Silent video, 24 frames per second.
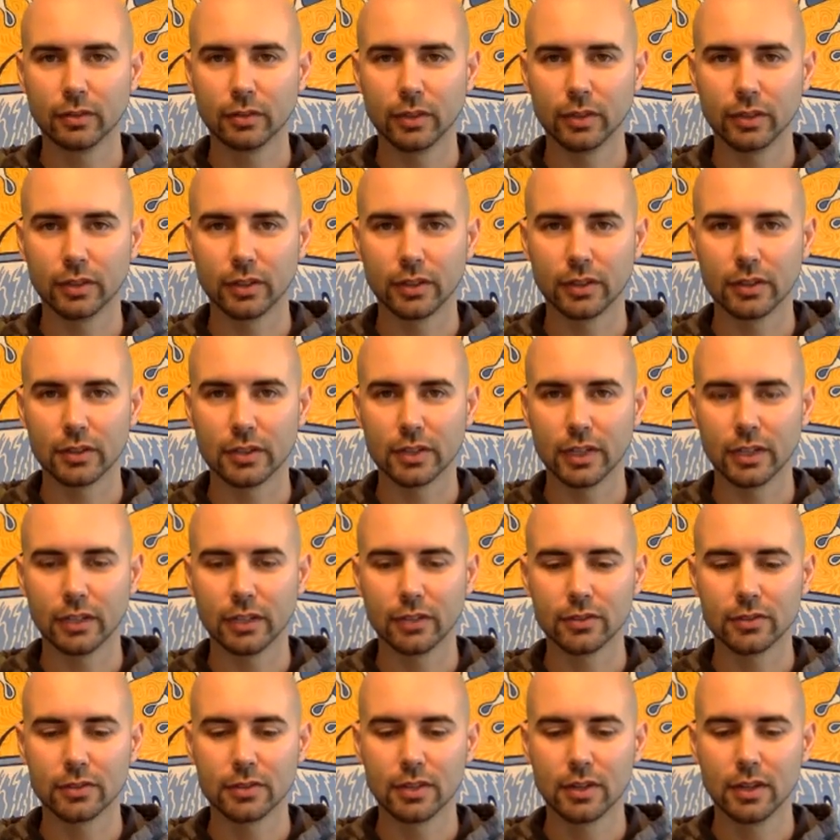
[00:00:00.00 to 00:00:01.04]

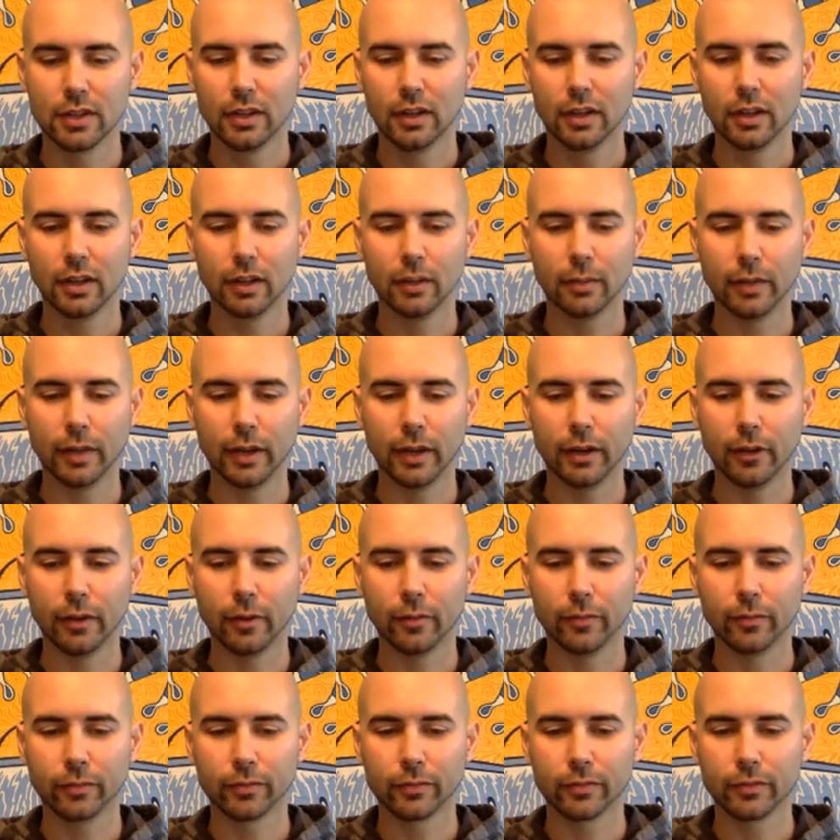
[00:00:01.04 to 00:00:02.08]
ourselves
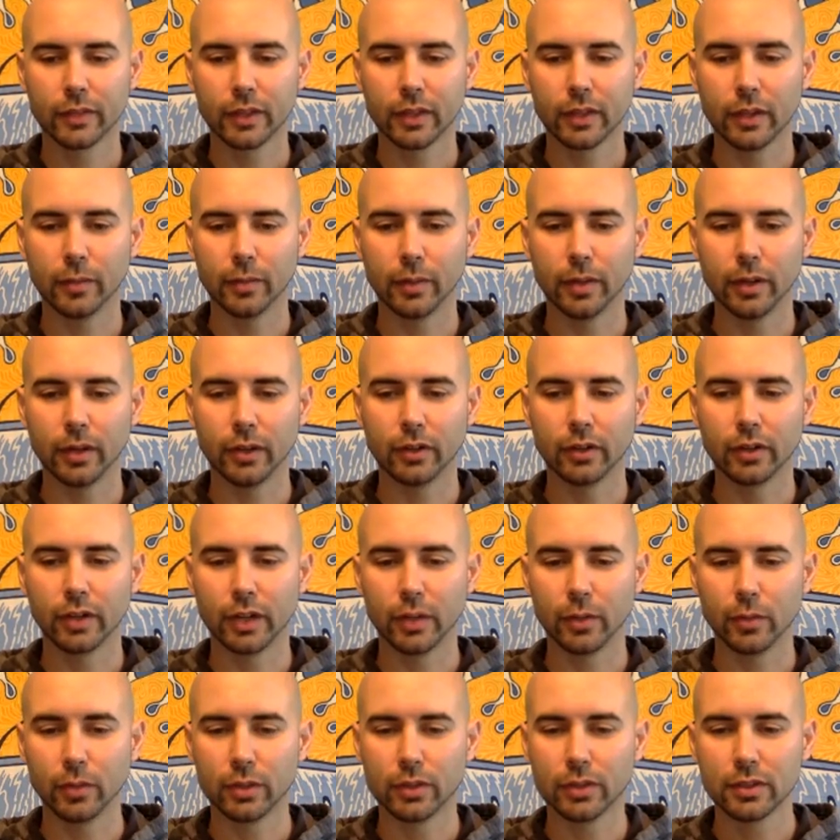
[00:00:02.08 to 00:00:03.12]
about okay,
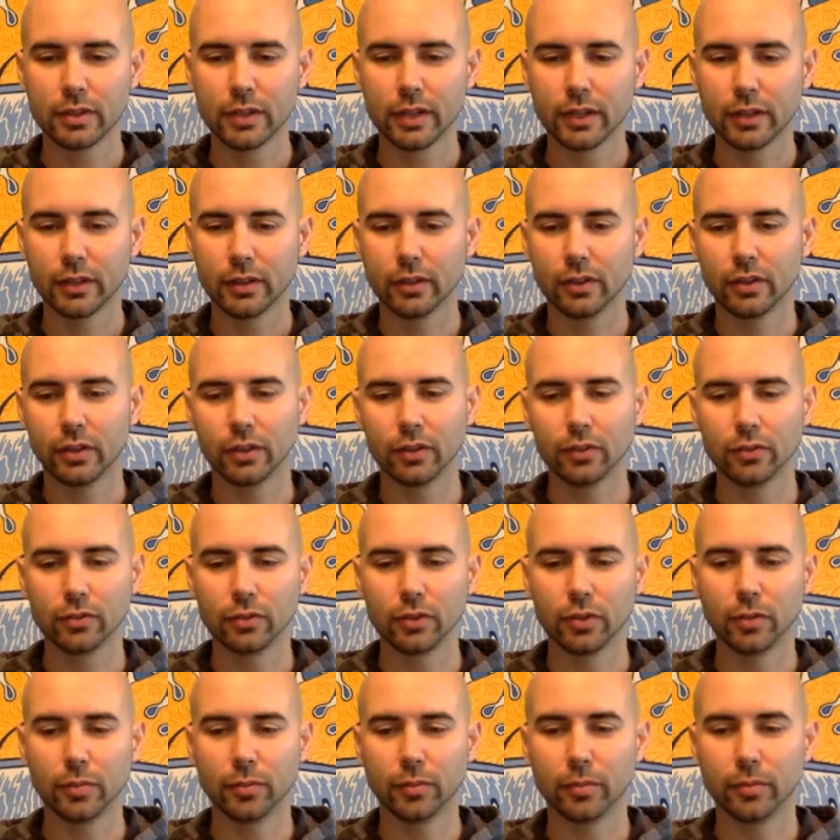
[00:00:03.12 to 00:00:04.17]
what did I learn
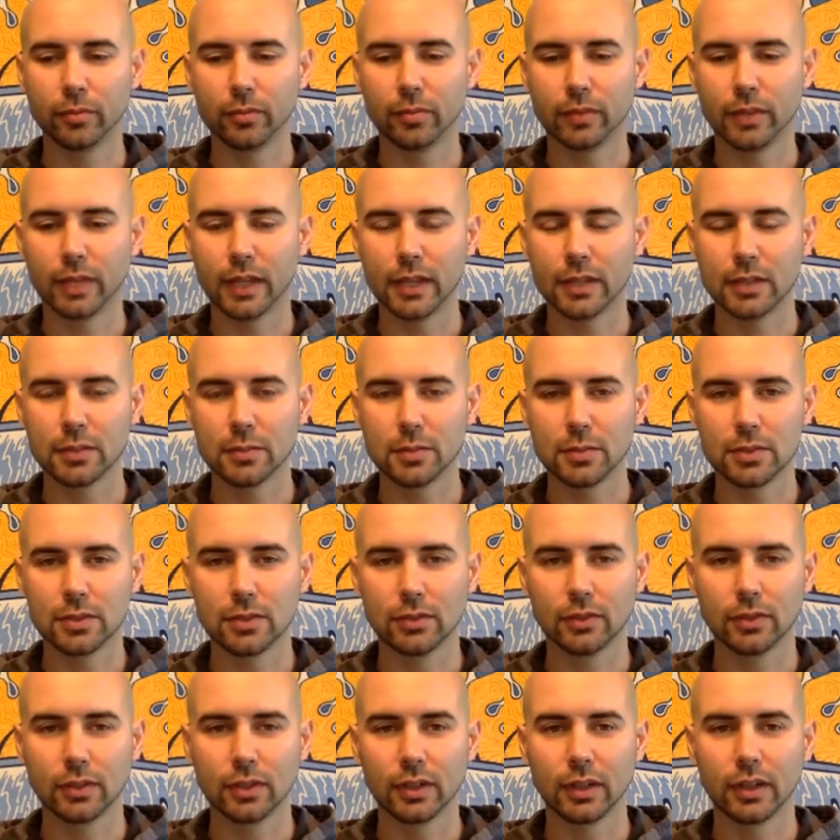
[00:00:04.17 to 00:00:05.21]
from that
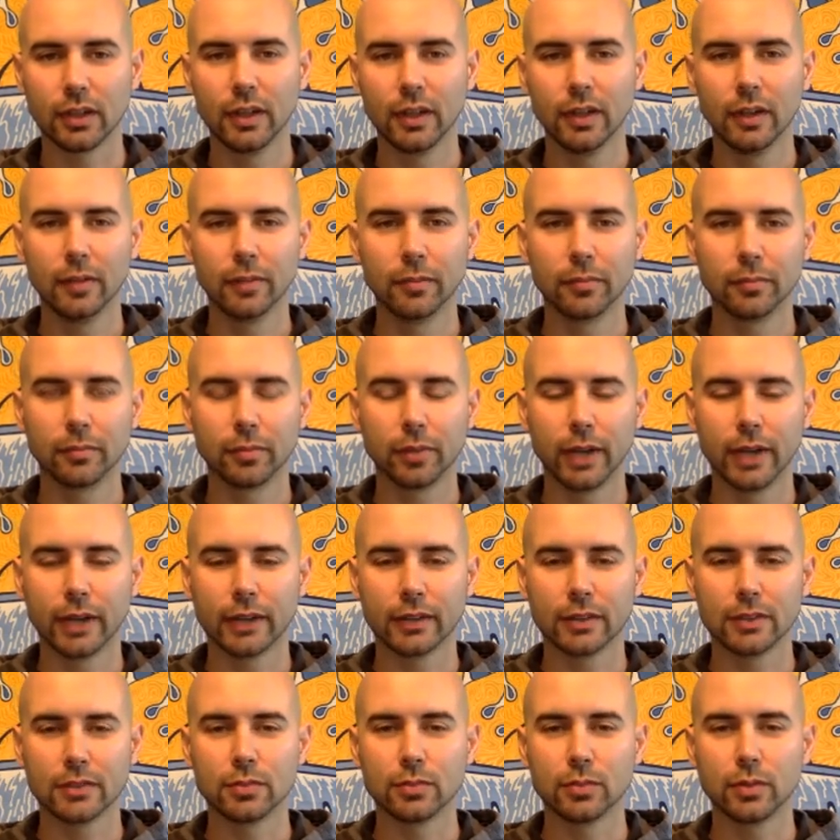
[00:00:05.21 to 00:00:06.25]
specific
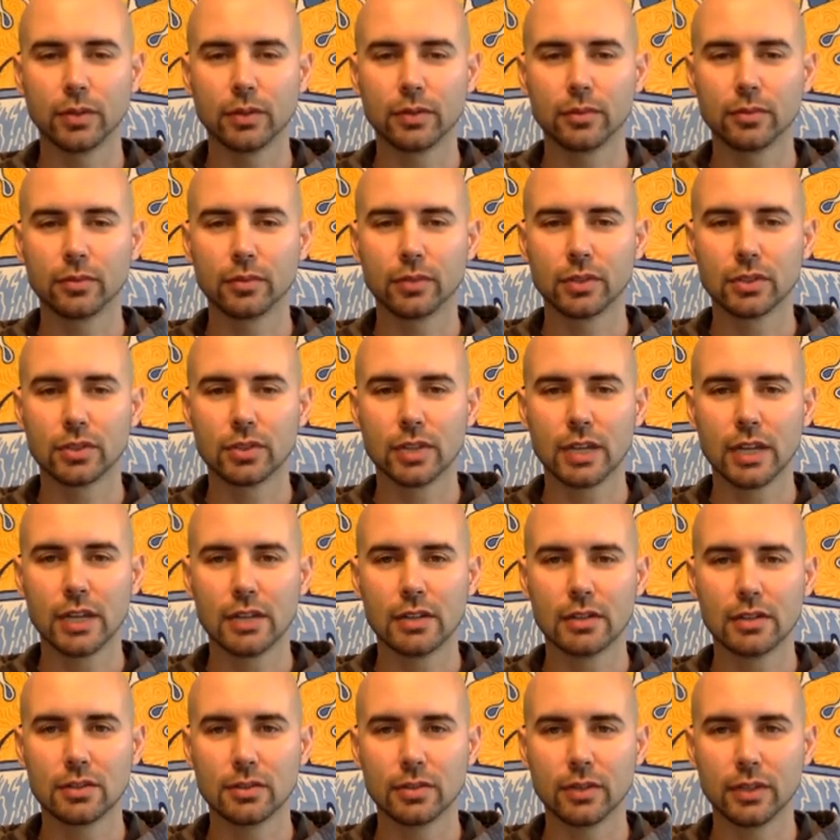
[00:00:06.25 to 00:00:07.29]
practice? What
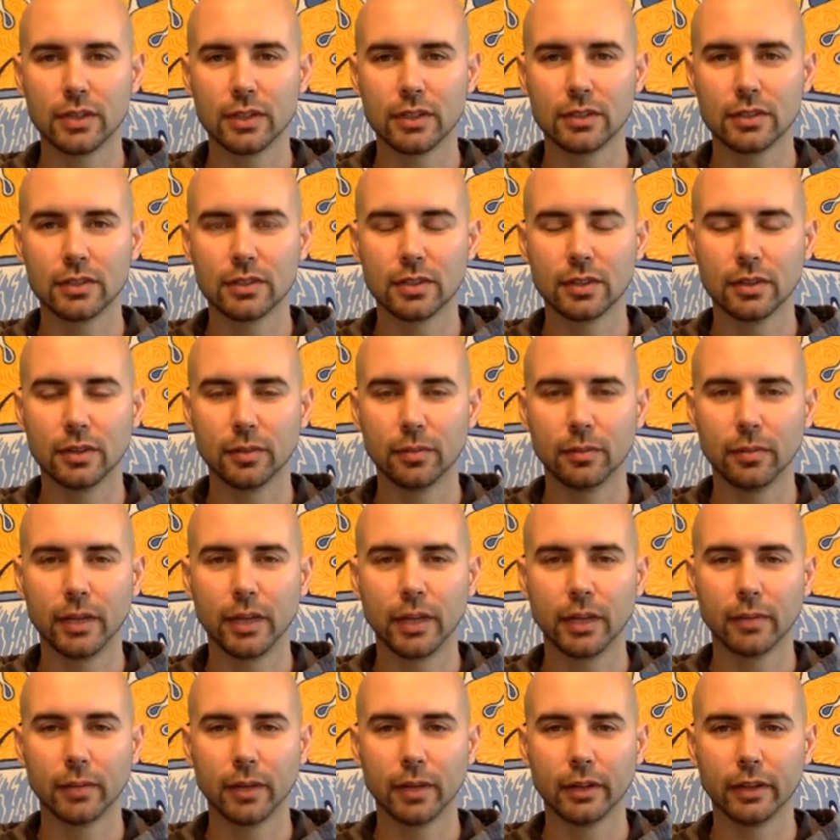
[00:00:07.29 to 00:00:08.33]
change do I need to make
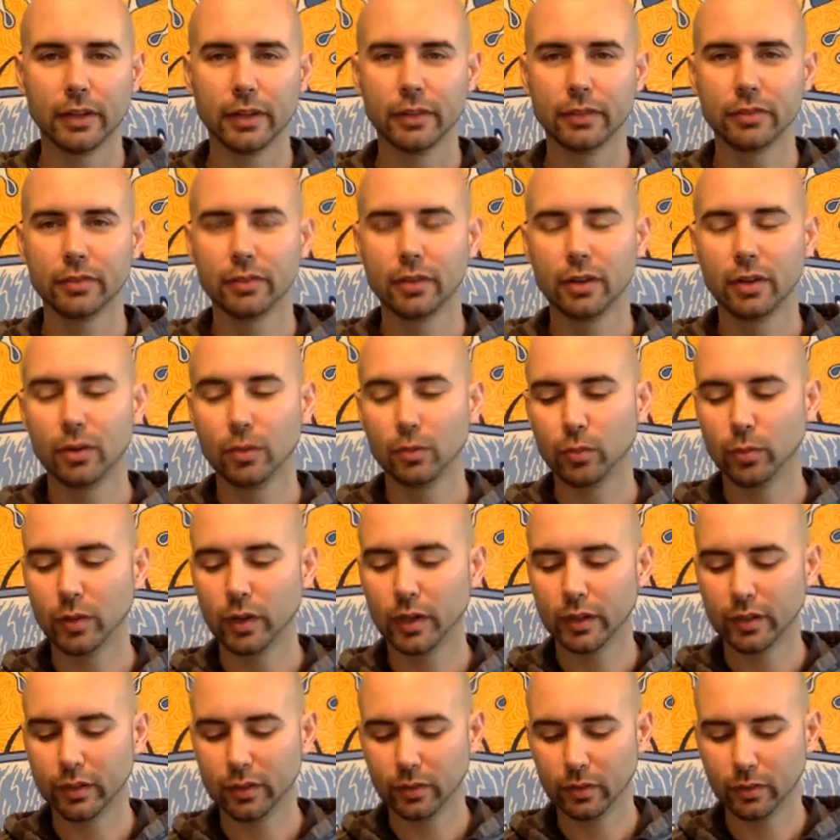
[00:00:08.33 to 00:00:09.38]
in my life?
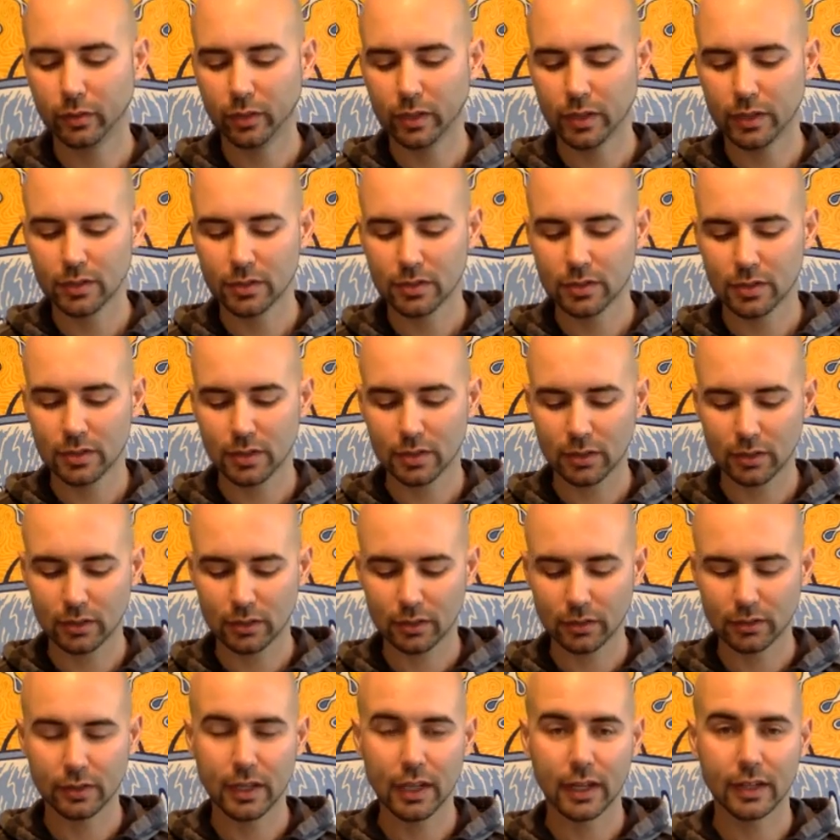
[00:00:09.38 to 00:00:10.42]
What is still
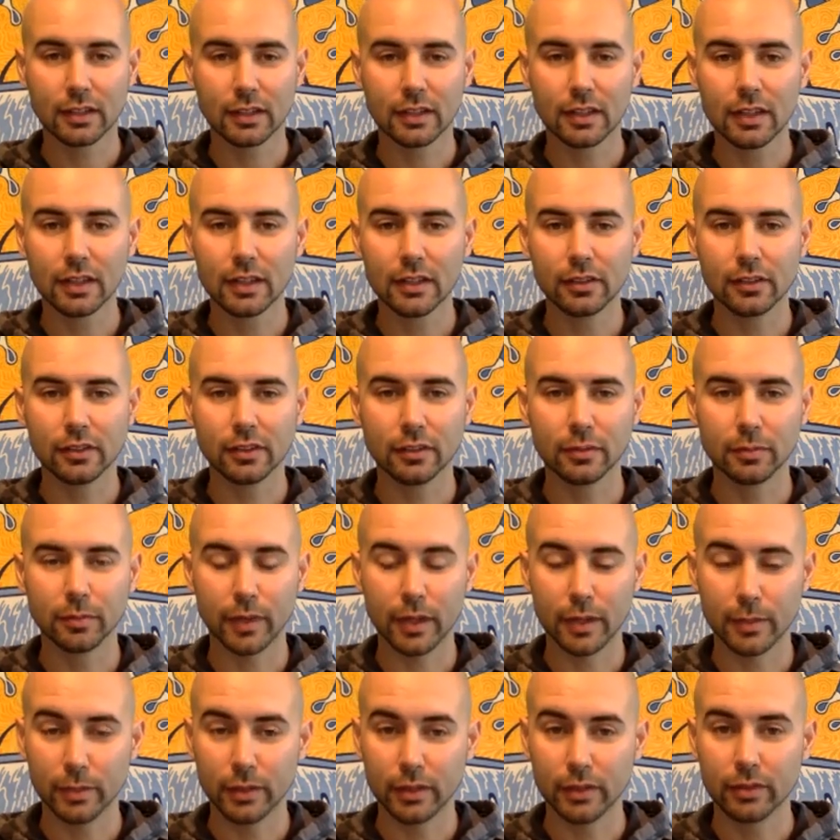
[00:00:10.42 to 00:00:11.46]
not healed,
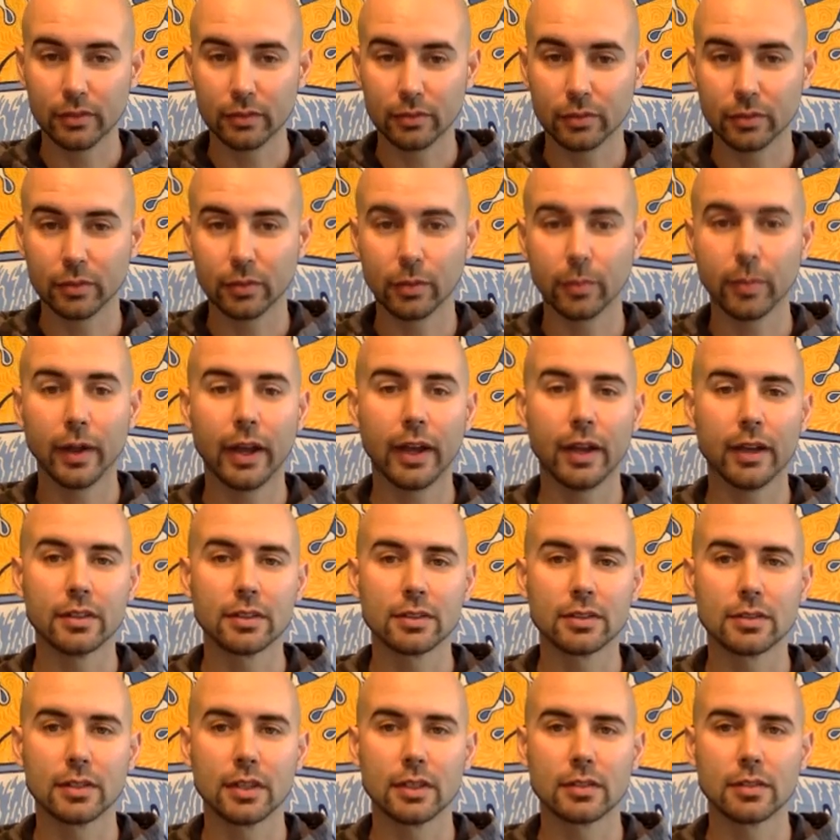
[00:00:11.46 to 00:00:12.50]
maybe, from the past?
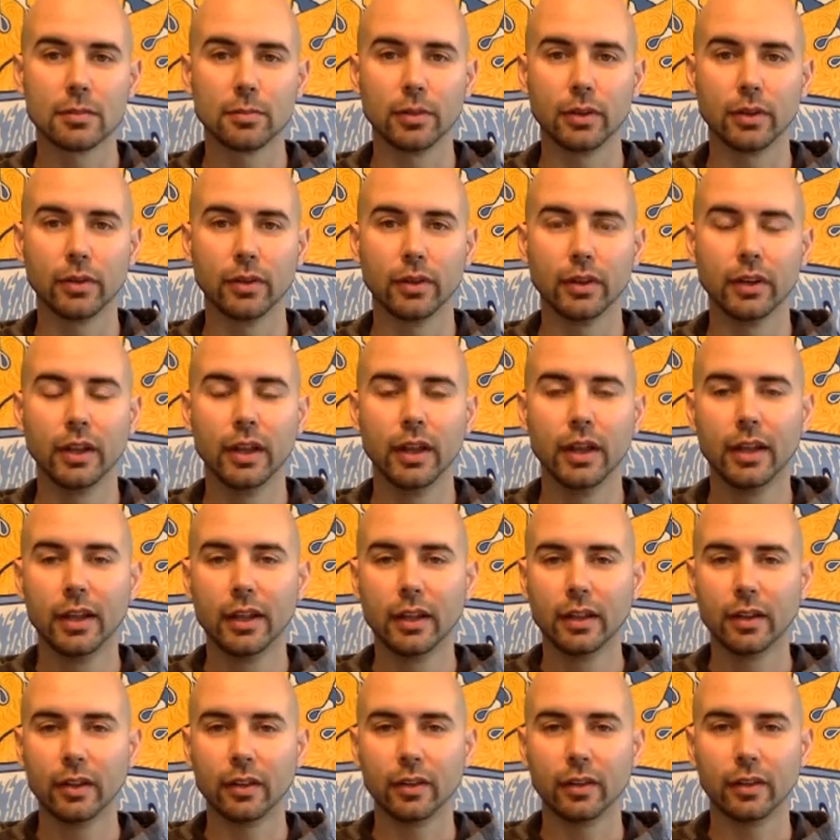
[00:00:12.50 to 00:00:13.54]
Because that's a big one.
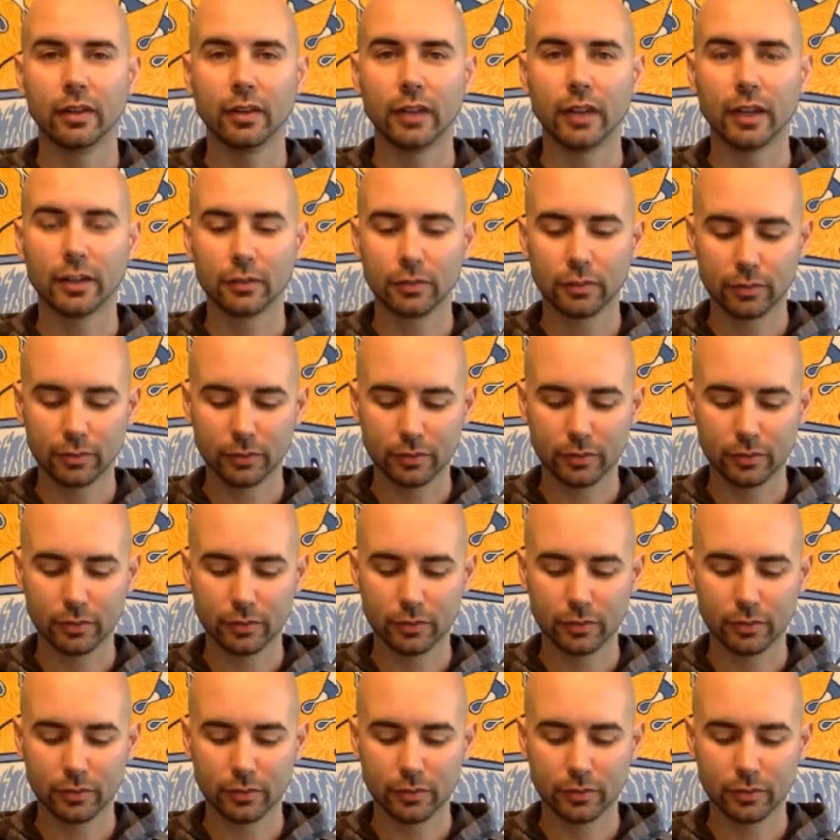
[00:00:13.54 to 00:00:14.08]
A lot of